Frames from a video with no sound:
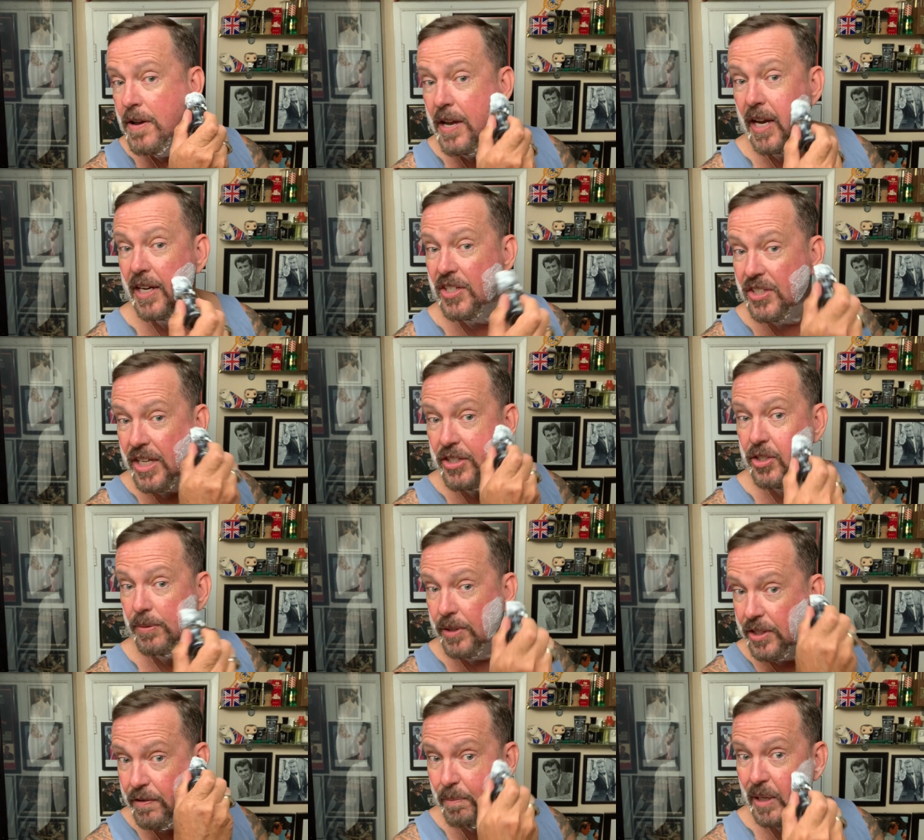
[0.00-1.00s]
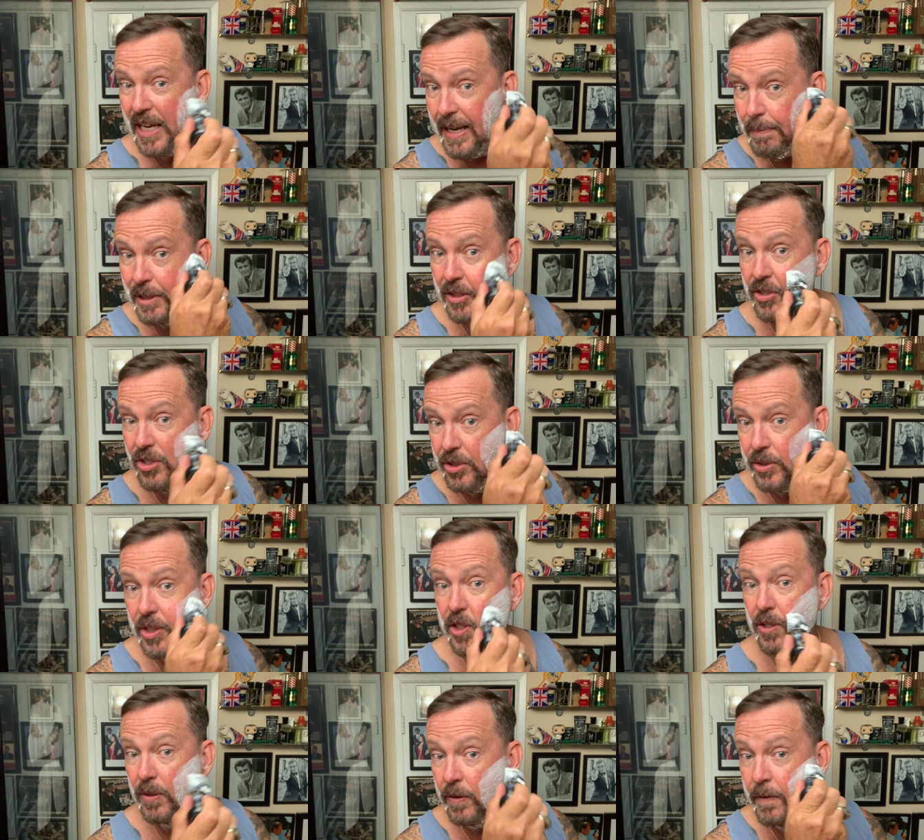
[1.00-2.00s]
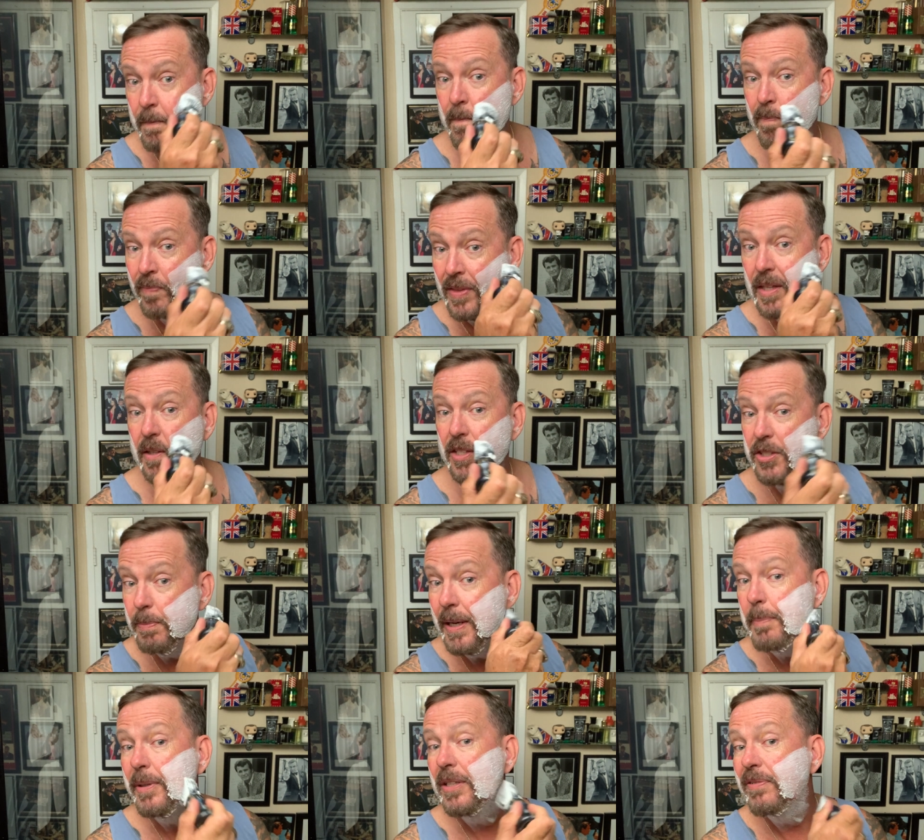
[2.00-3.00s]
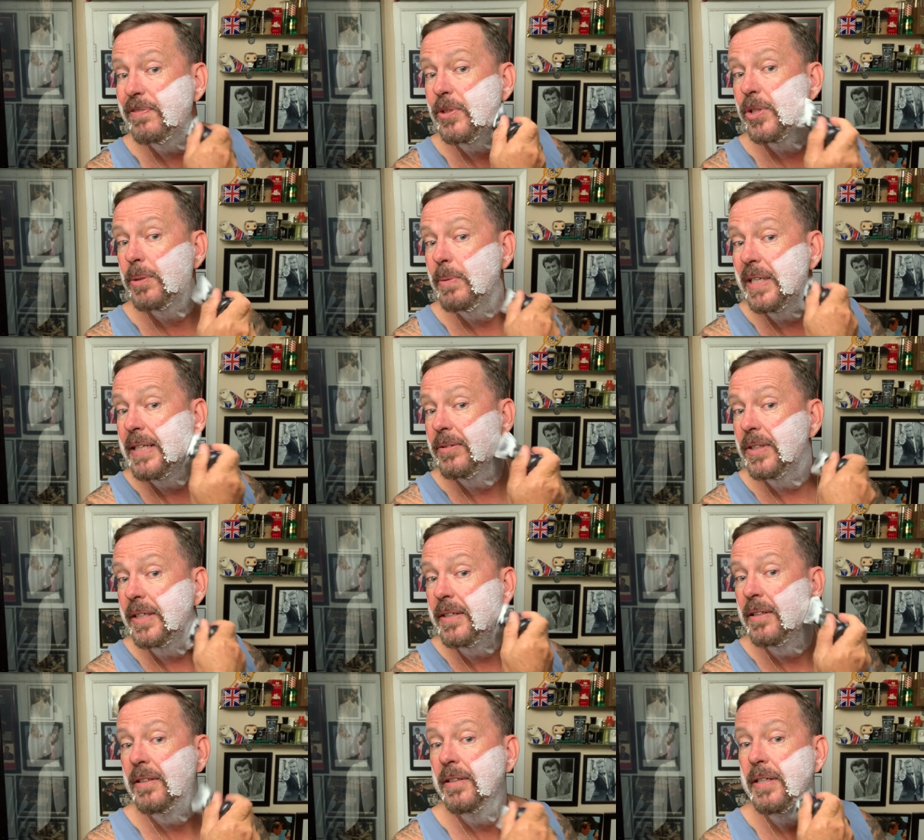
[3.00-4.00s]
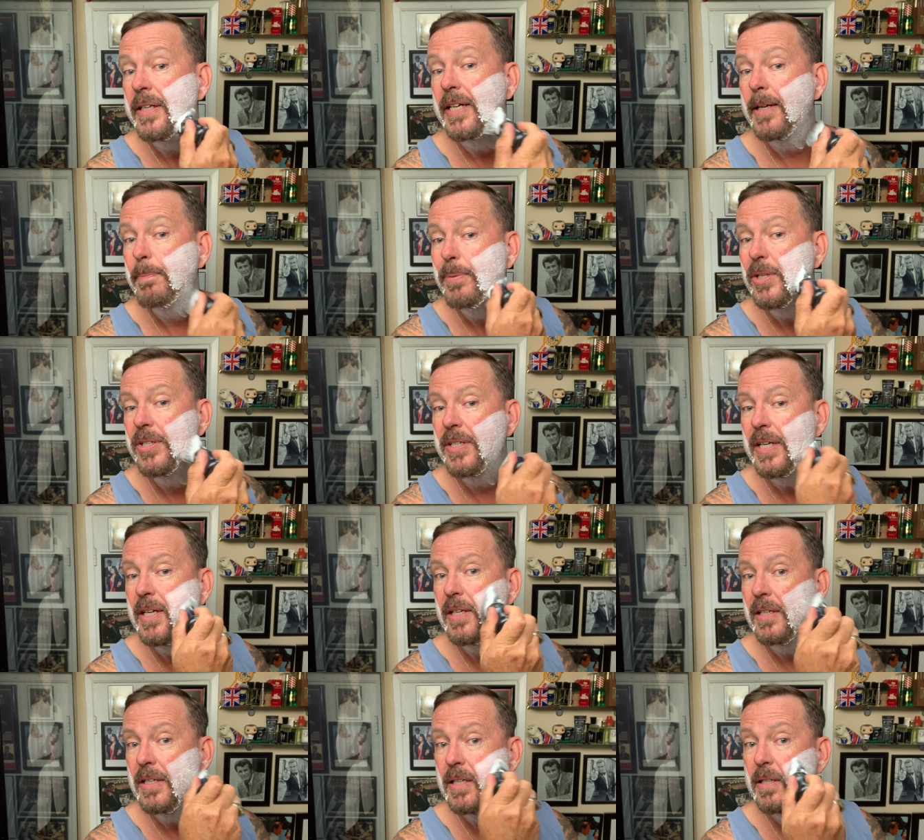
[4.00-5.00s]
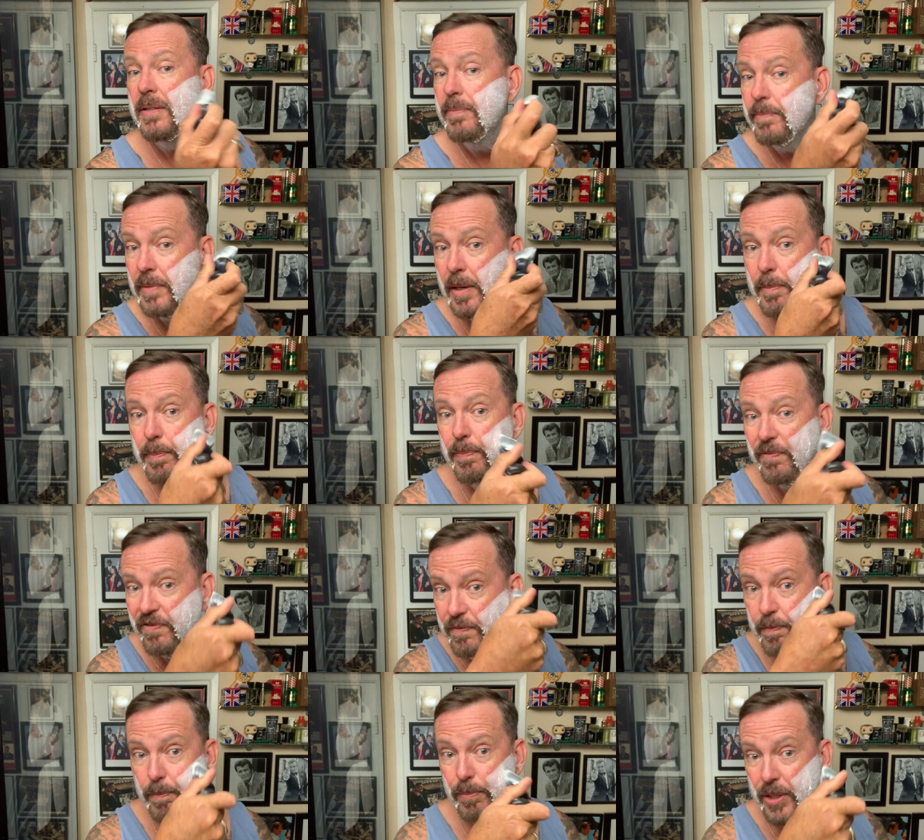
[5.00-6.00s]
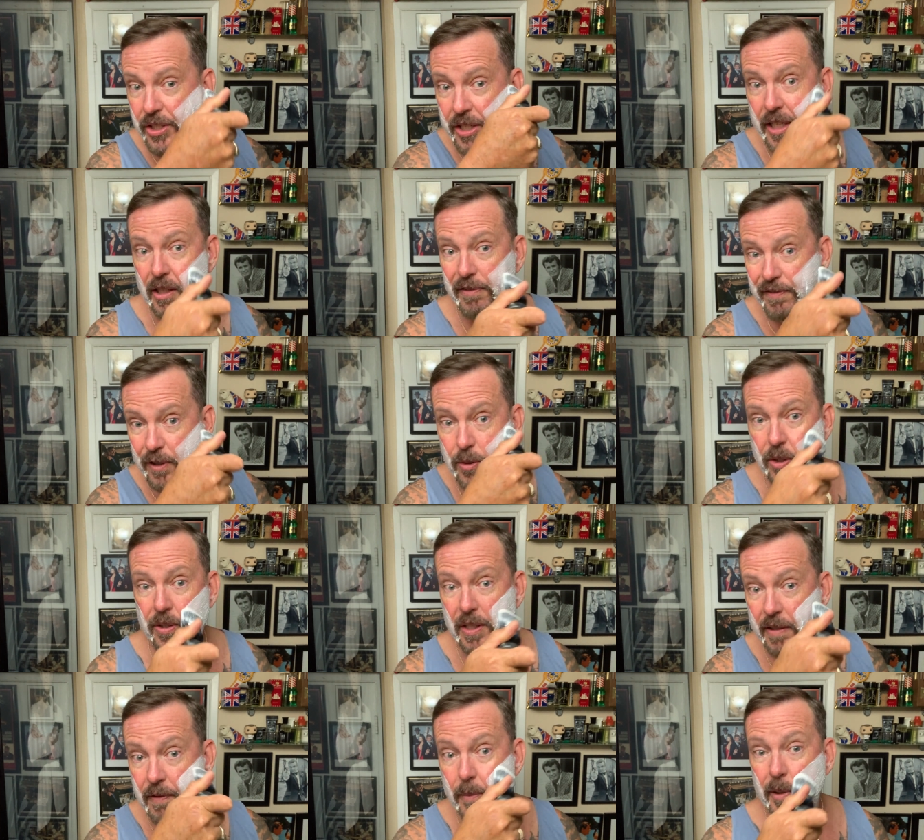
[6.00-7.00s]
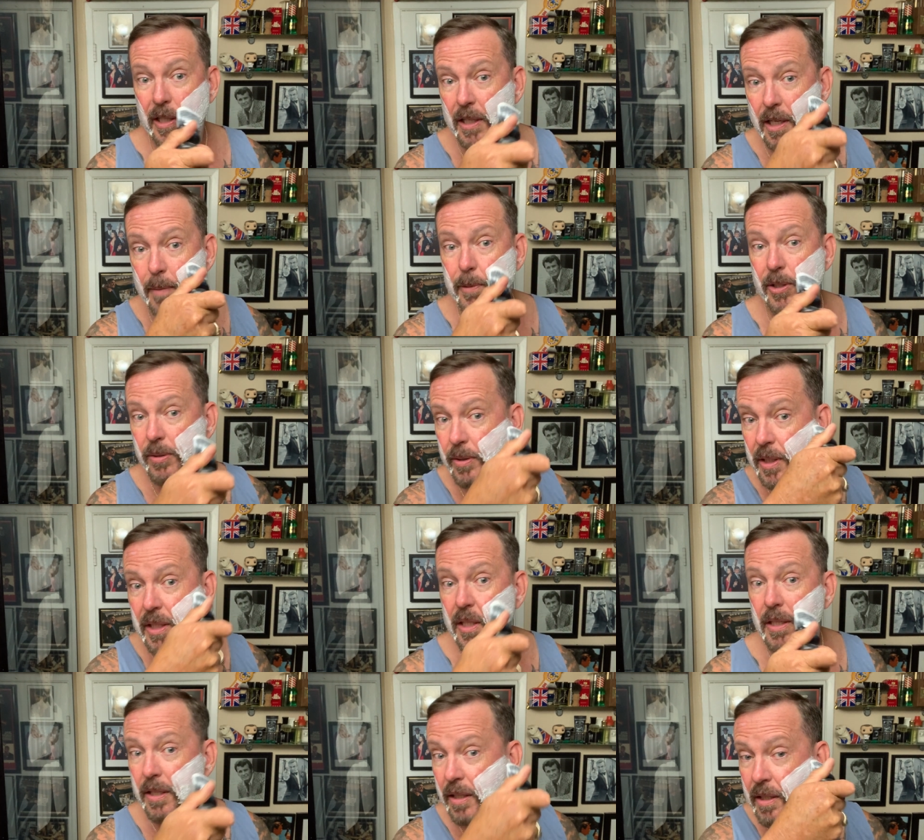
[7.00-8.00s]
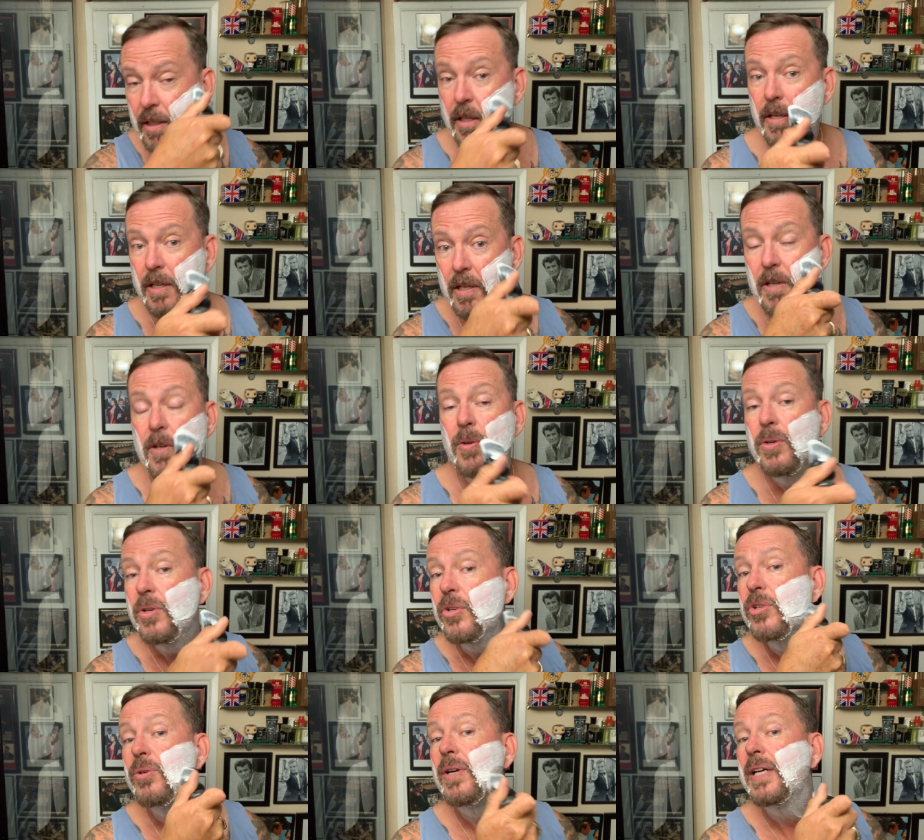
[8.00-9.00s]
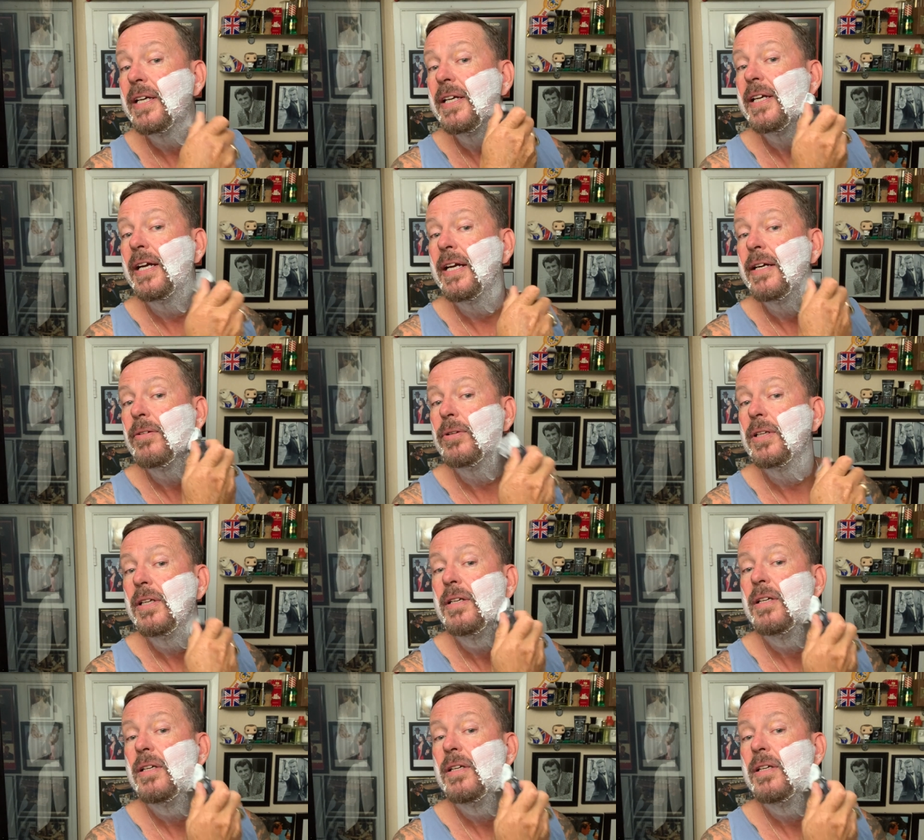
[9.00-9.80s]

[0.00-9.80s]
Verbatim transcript: accessories from Captain's Choice. So this might be the first one out there. And I appreciate uh, appreciate the folks giving me the opportunity to, to try out